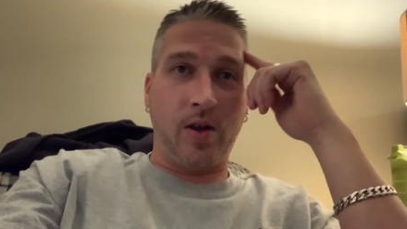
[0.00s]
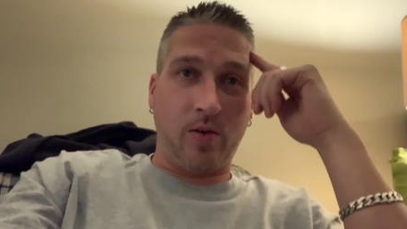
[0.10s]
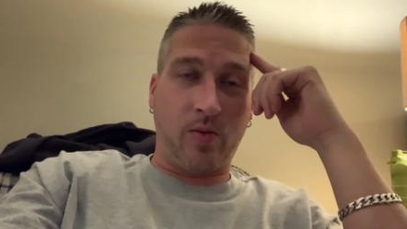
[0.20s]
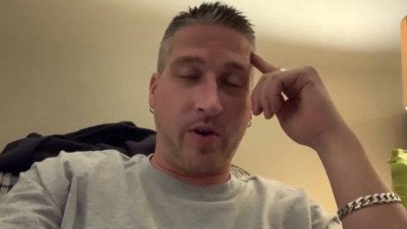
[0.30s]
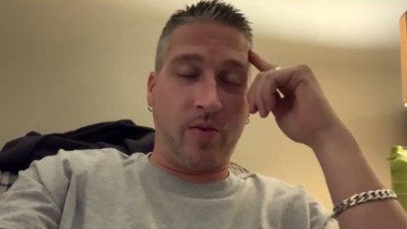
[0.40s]

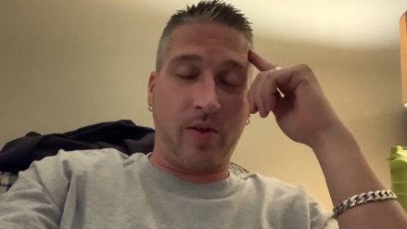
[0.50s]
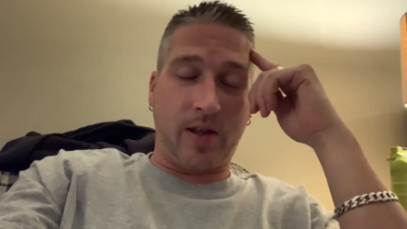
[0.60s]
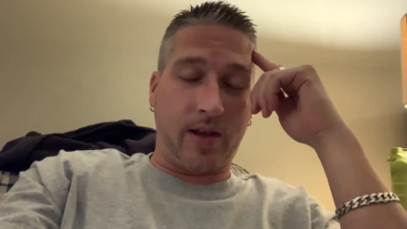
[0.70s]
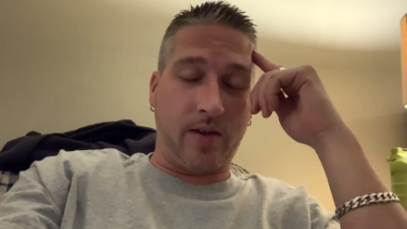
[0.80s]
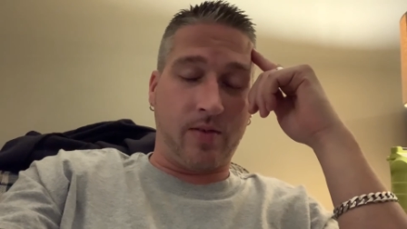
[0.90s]
what do you want the
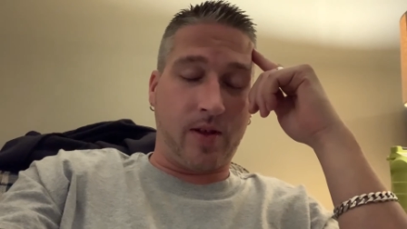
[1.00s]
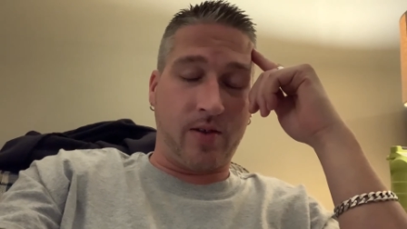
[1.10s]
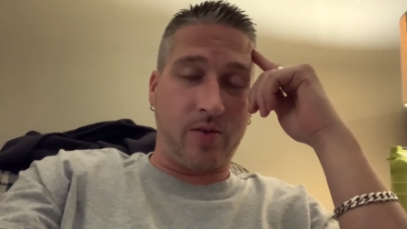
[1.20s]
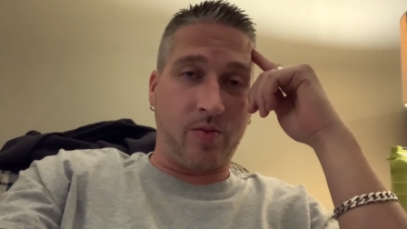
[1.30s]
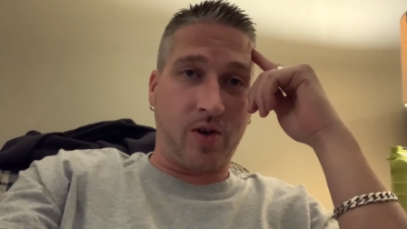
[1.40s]
hell, hell
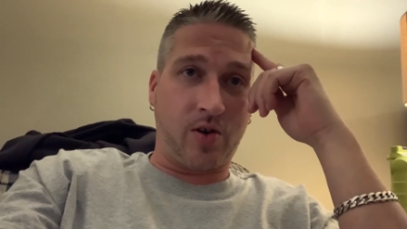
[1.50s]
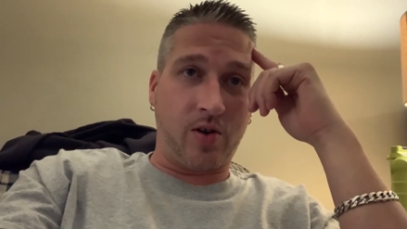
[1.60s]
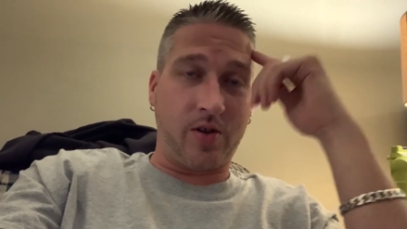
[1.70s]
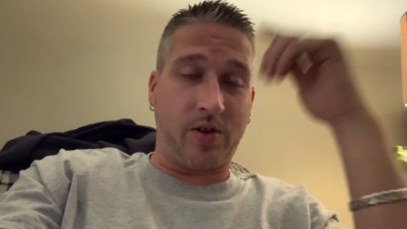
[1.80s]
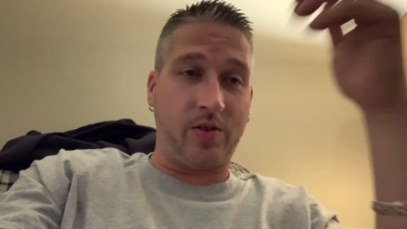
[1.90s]
you want to call
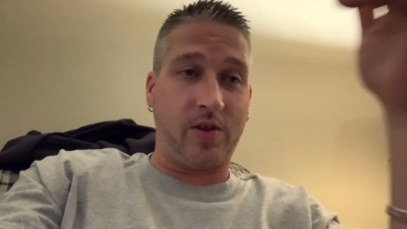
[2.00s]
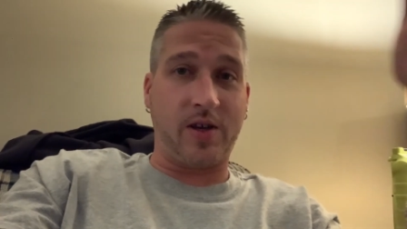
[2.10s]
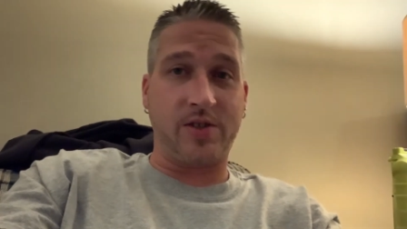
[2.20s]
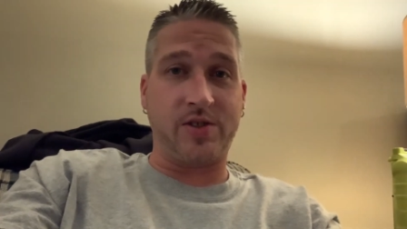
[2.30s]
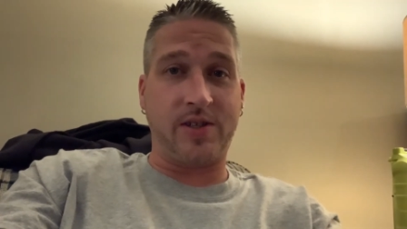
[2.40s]
it? Do you think I
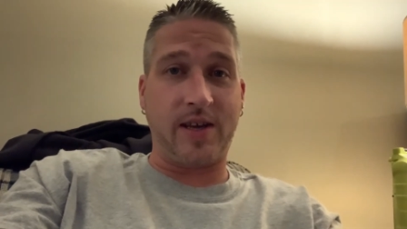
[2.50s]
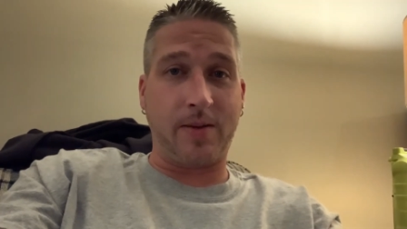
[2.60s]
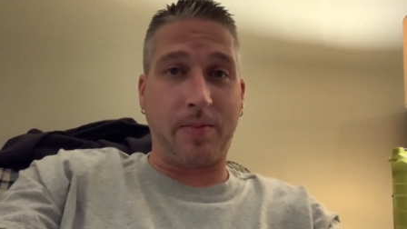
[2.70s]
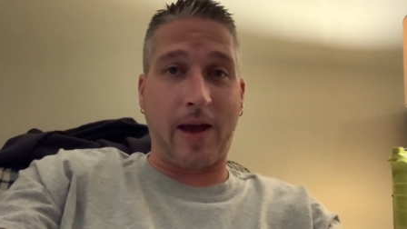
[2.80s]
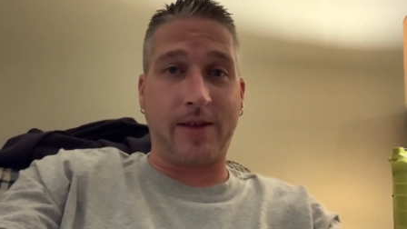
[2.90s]
should take it
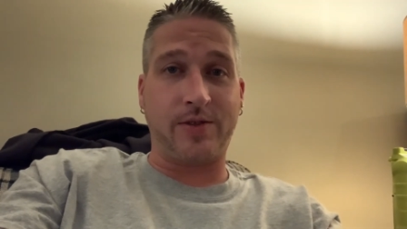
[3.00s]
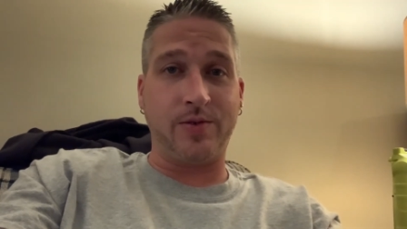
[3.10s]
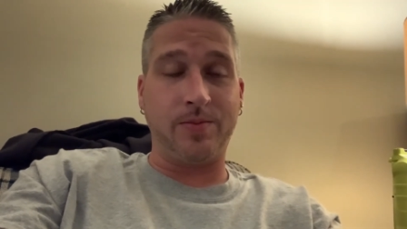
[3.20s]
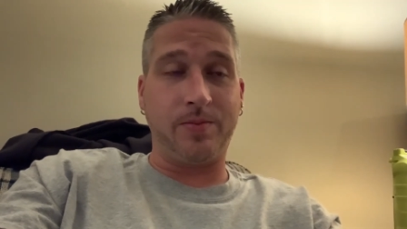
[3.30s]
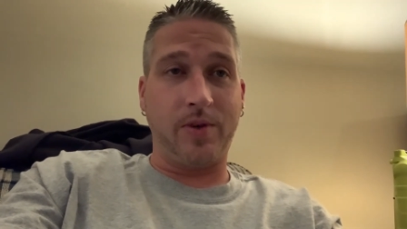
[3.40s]
back to him?